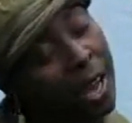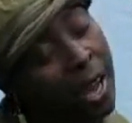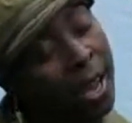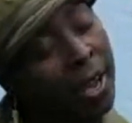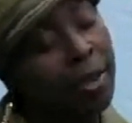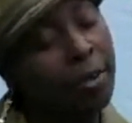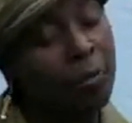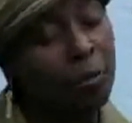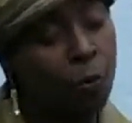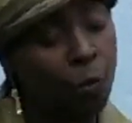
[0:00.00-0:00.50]

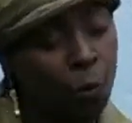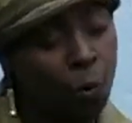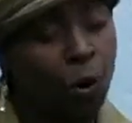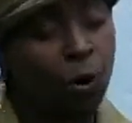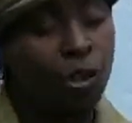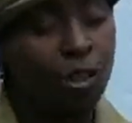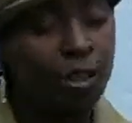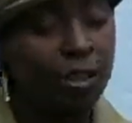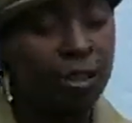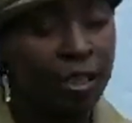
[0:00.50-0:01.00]
I
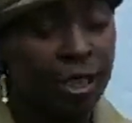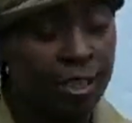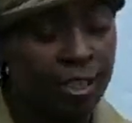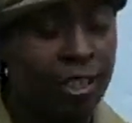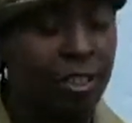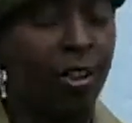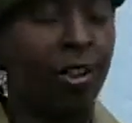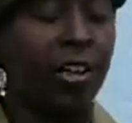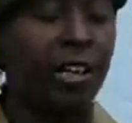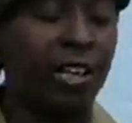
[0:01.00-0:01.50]
worked
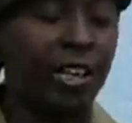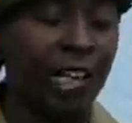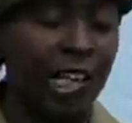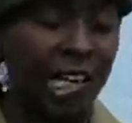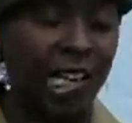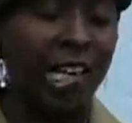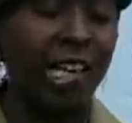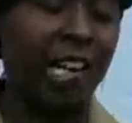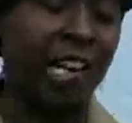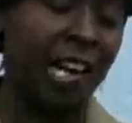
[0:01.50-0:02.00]
and started
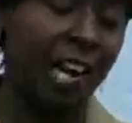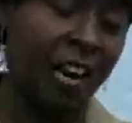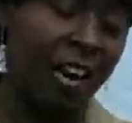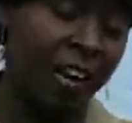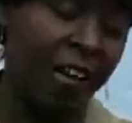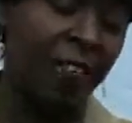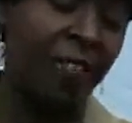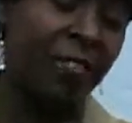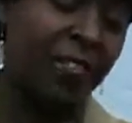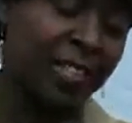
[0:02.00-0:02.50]

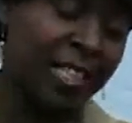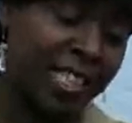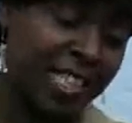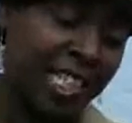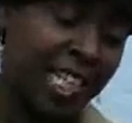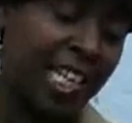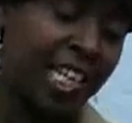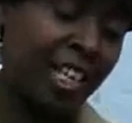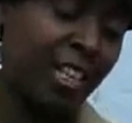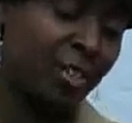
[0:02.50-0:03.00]
on the
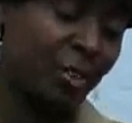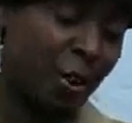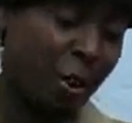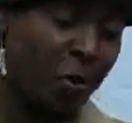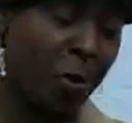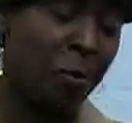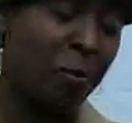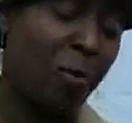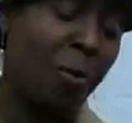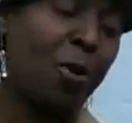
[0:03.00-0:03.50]
stage, or
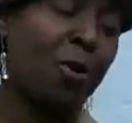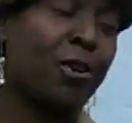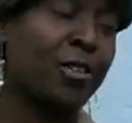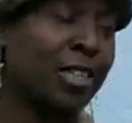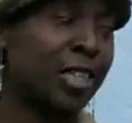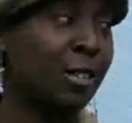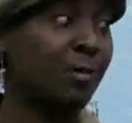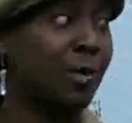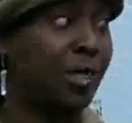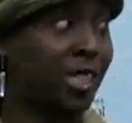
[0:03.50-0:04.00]
on the
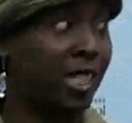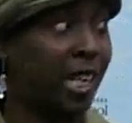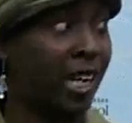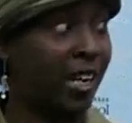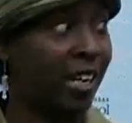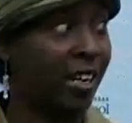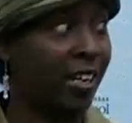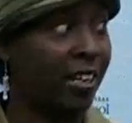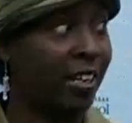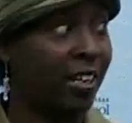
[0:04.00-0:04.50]
boards, as we
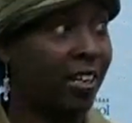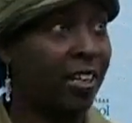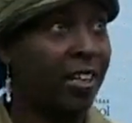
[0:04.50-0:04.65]
say.